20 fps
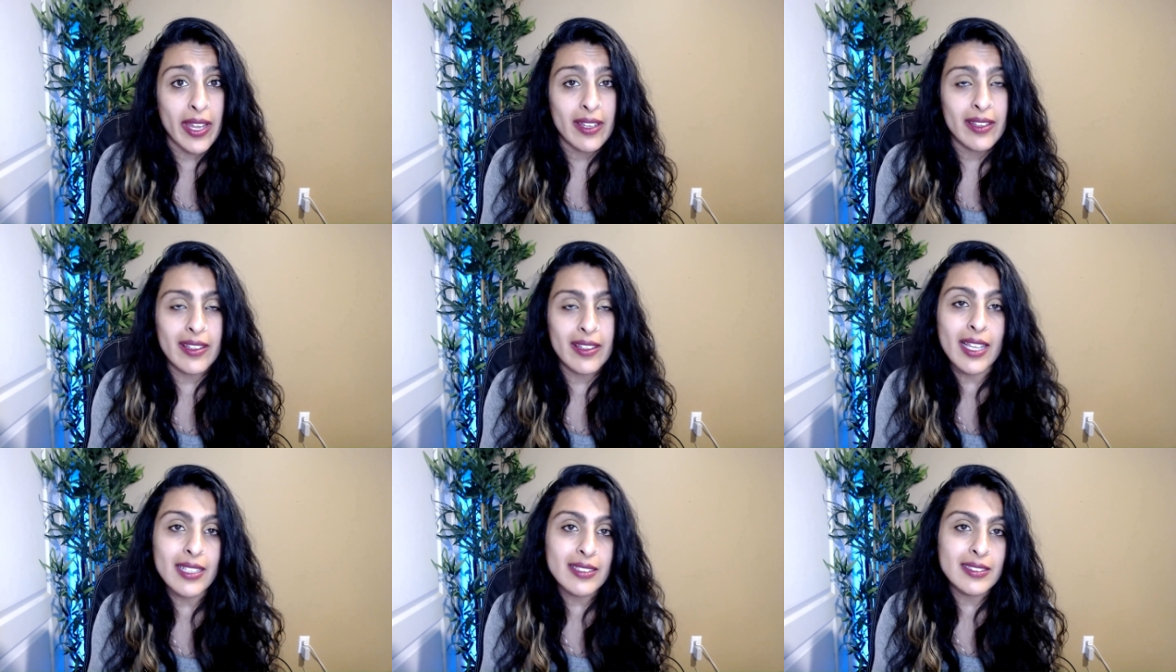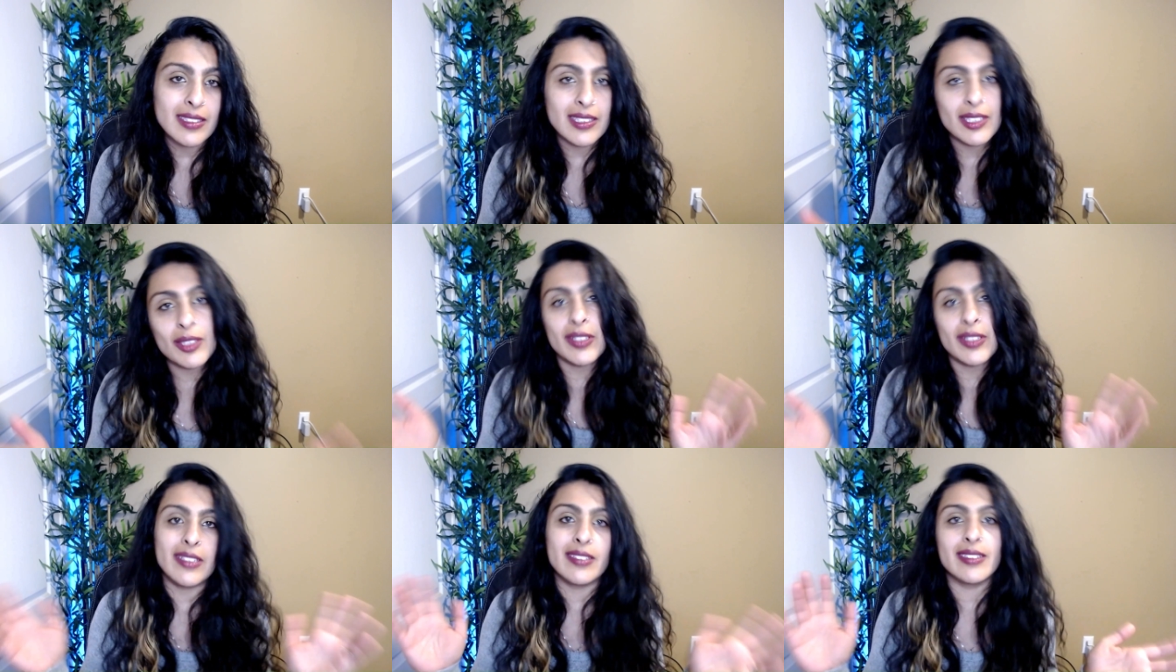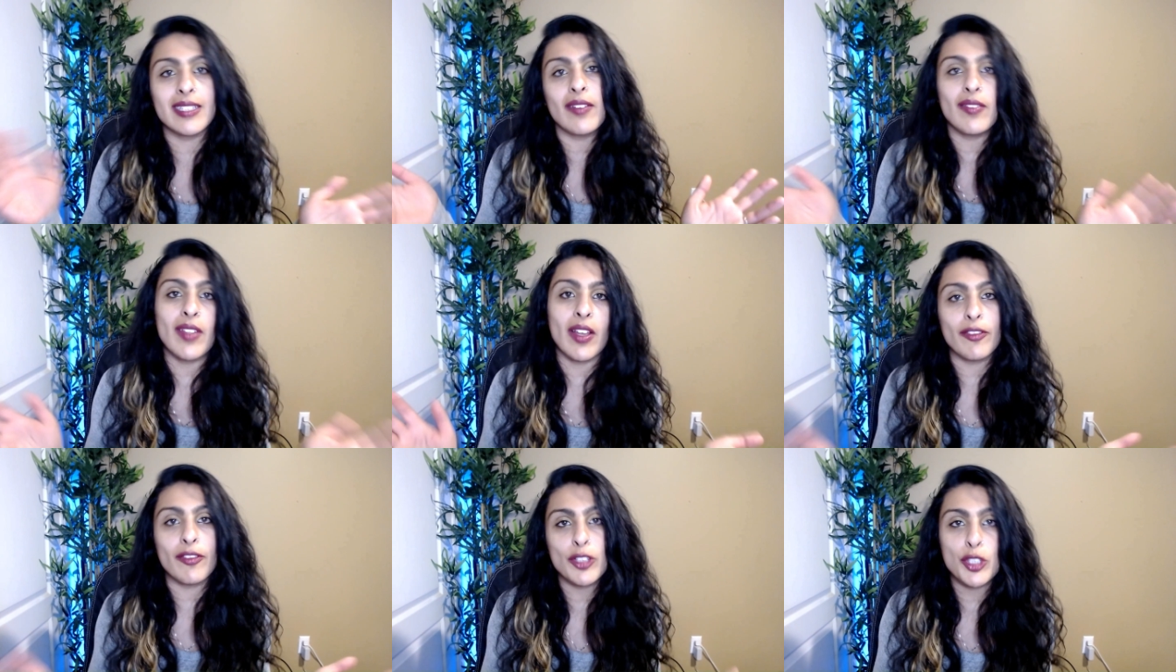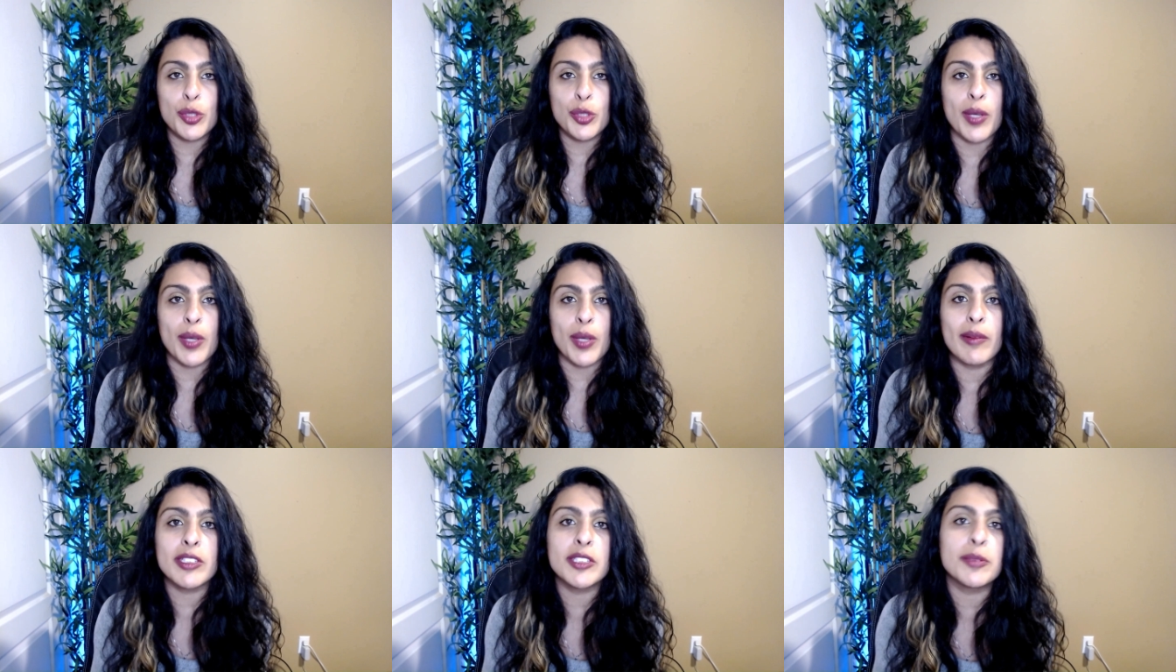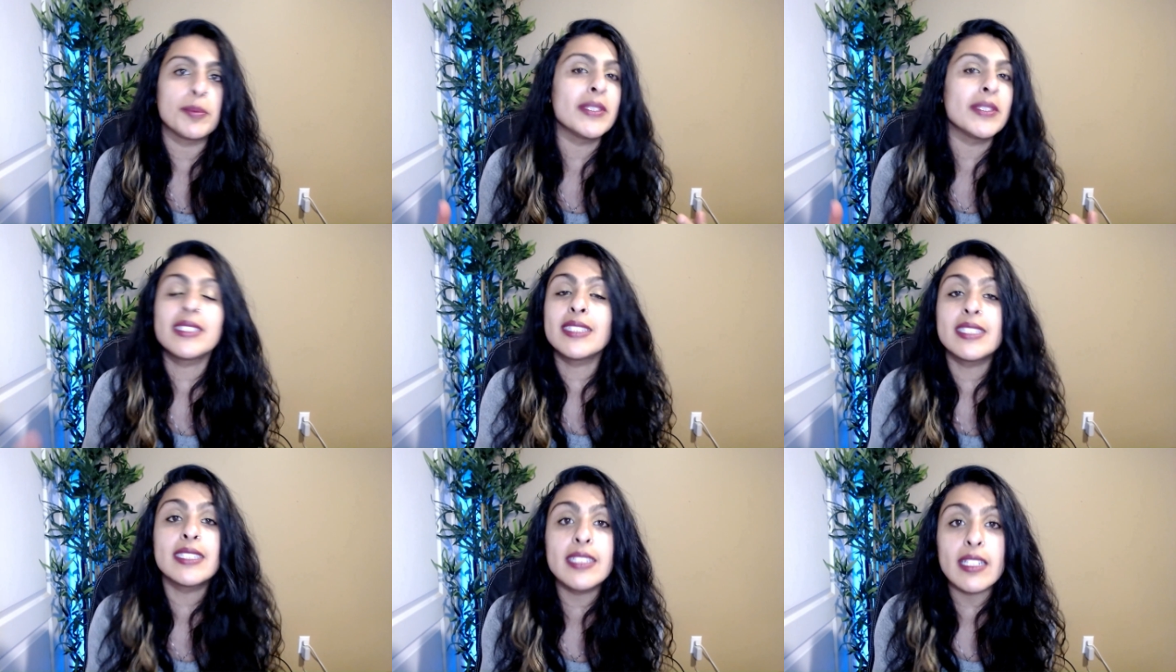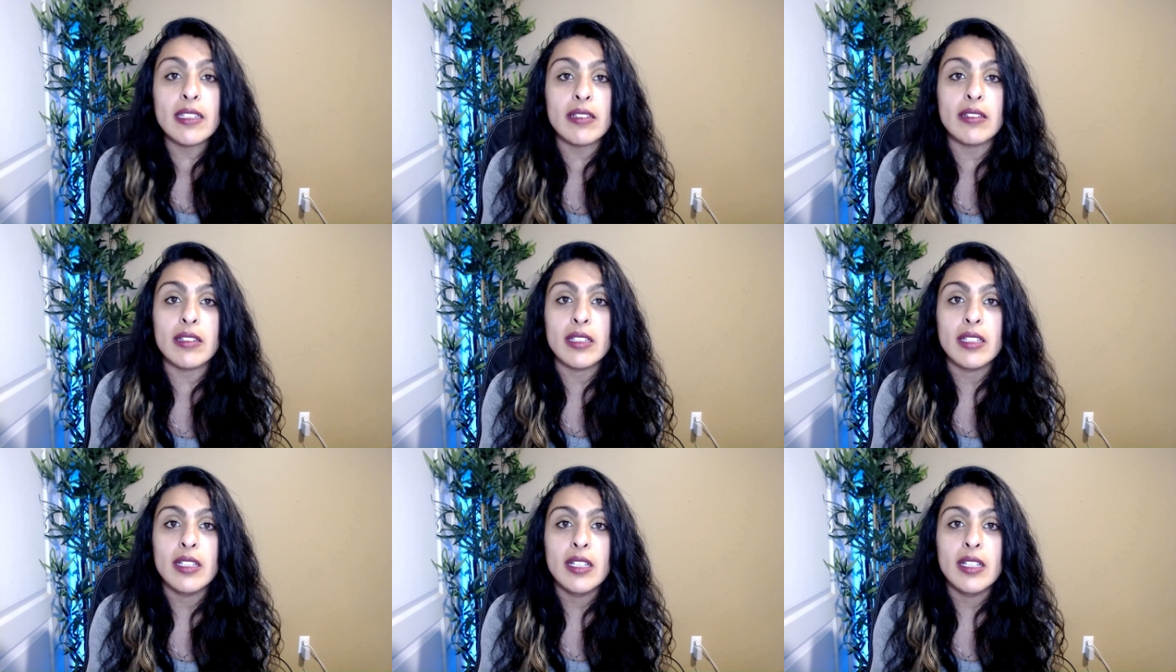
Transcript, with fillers: Yes, you could save that for two hours, but still.